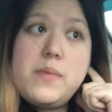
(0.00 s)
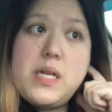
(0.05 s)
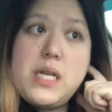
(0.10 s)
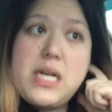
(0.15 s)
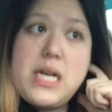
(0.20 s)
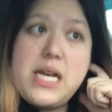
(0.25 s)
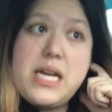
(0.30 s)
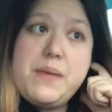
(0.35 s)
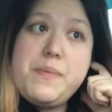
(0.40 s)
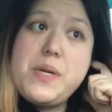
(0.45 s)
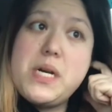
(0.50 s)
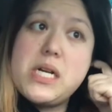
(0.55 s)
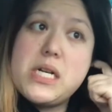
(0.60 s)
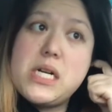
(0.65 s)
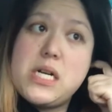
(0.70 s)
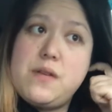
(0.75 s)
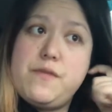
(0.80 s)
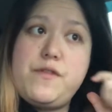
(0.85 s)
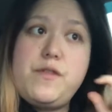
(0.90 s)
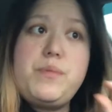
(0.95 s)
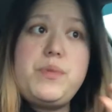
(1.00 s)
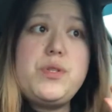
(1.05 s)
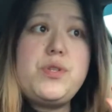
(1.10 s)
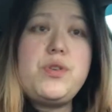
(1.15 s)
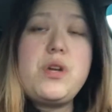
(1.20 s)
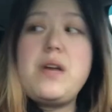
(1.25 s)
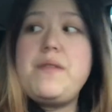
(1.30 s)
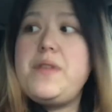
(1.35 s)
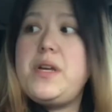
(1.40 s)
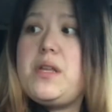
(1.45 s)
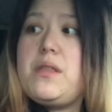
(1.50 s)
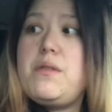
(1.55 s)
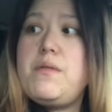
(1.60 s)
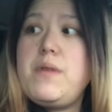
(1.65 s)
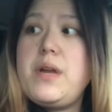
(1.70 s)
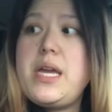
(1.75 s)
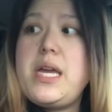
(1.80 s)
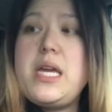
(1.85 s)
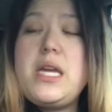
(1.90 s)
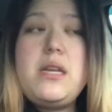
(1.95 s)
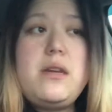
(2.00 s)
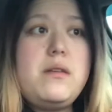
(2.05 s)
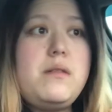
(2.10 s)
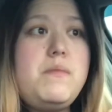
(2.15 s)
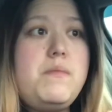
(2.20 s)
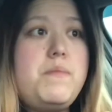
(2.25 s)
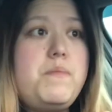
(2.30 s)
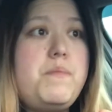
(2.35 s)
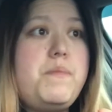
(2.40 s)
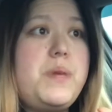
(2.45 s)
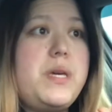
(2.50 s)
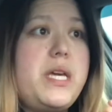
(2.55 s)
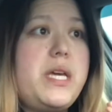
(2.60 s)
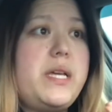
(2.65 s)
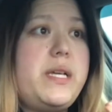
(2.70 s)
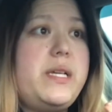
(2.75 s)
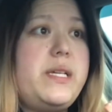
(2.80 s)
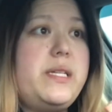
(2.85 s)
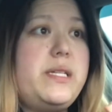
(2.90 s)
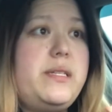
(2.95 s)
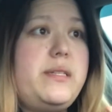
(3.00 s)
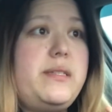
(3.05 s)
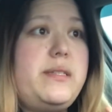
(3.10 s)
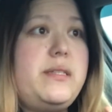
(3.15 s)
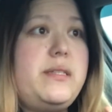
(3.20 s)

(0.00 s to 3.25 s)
I am not comfortable driving in the rain because